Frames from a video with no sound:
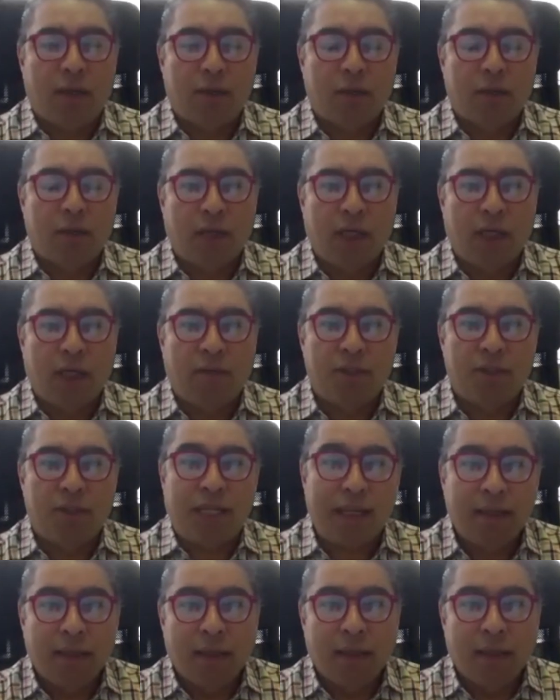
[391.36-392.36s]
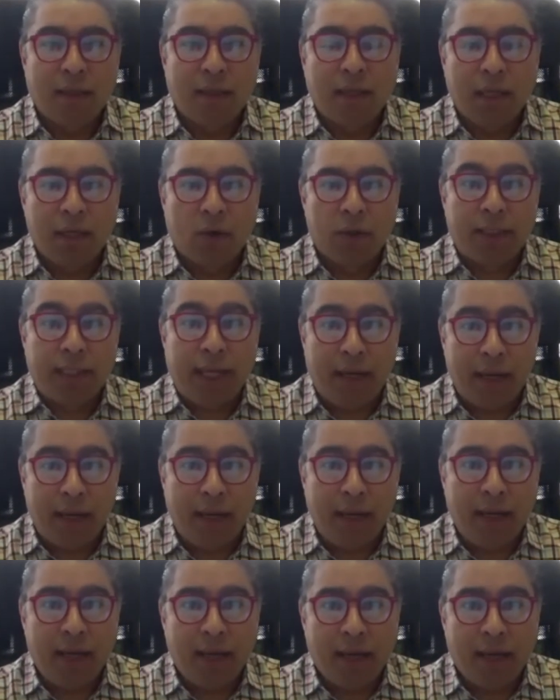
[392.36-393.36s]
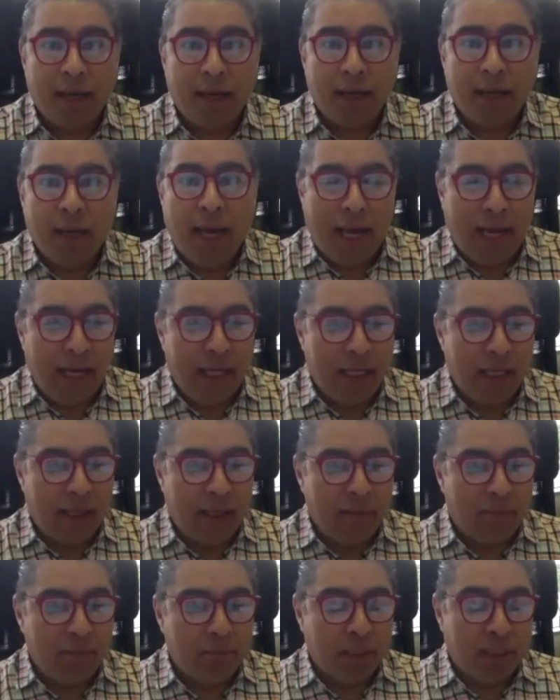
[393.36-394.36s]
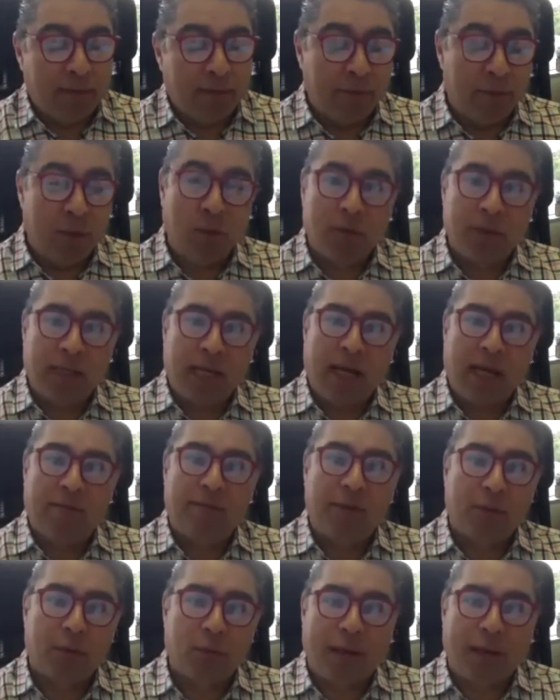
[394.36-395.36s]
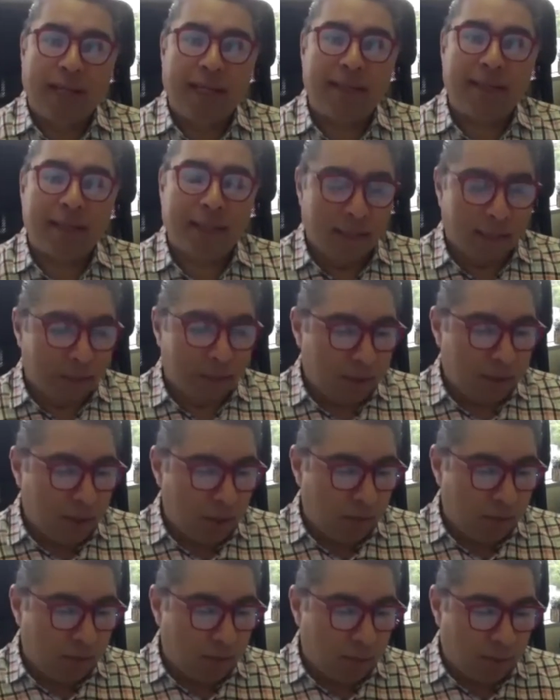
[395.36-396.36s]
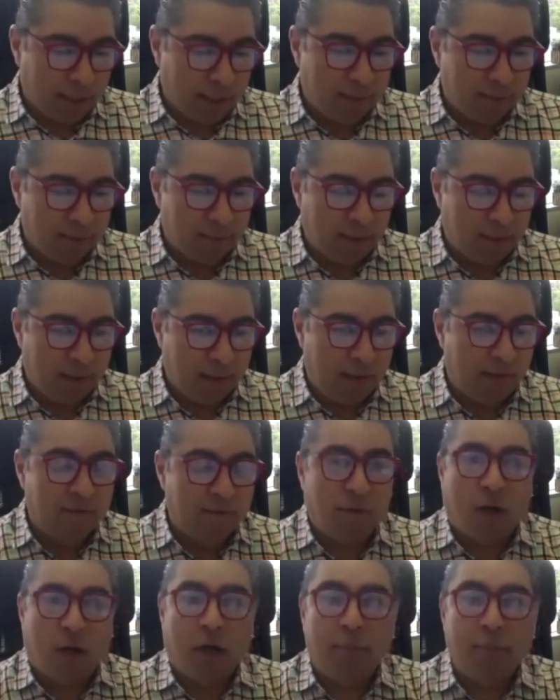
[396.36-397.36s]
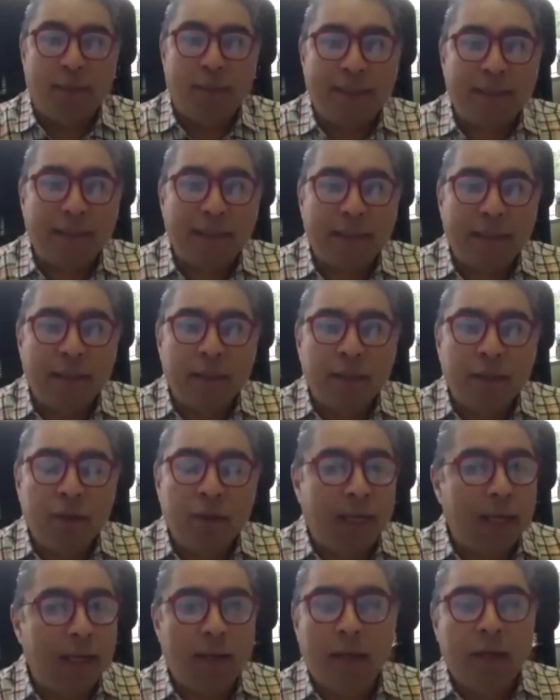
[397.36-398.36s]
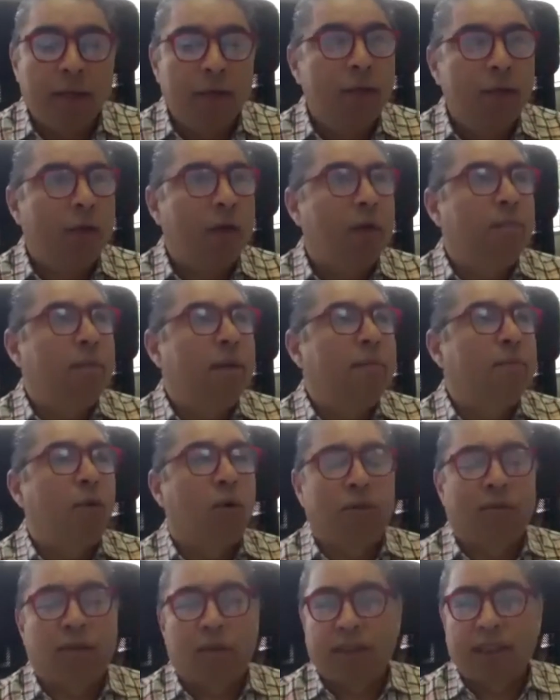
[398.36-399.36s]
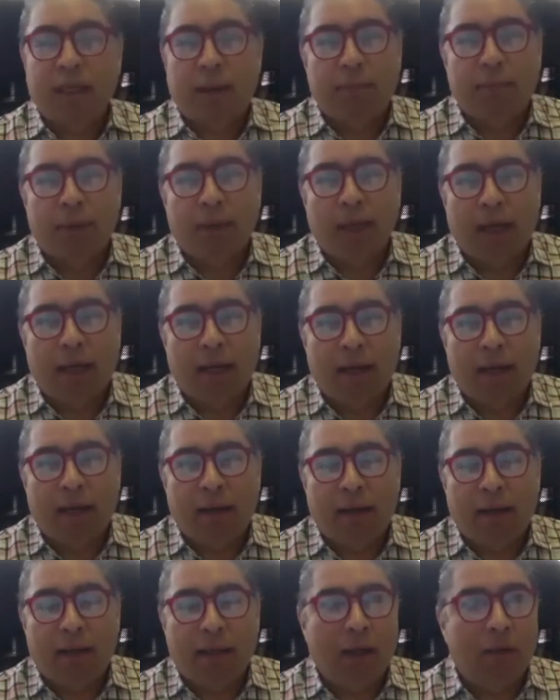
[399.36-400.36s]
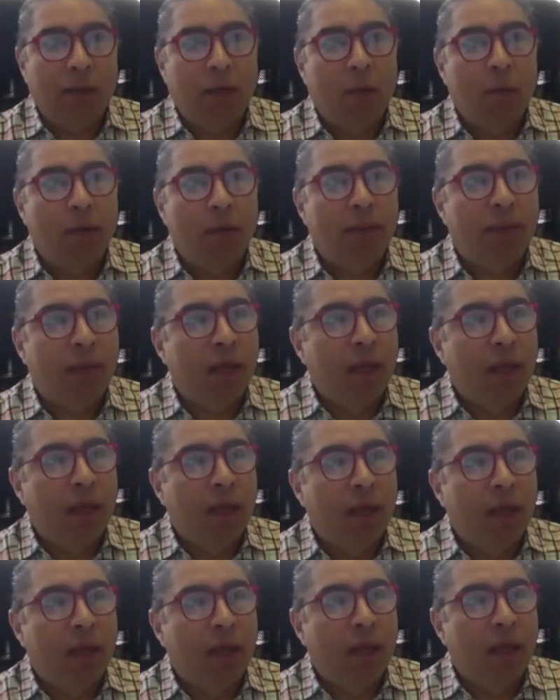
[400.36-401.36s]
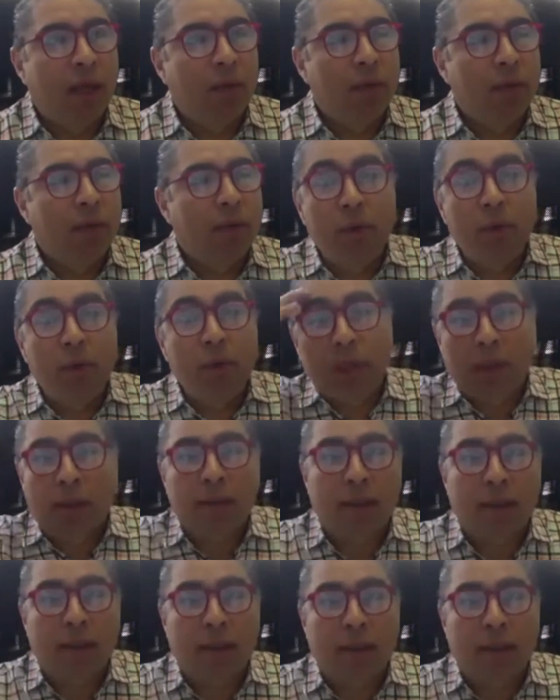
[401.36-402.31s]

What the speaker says: of gene in your DNA, but if you don't have the right environment, you can be born, for example, Claudia, with a musical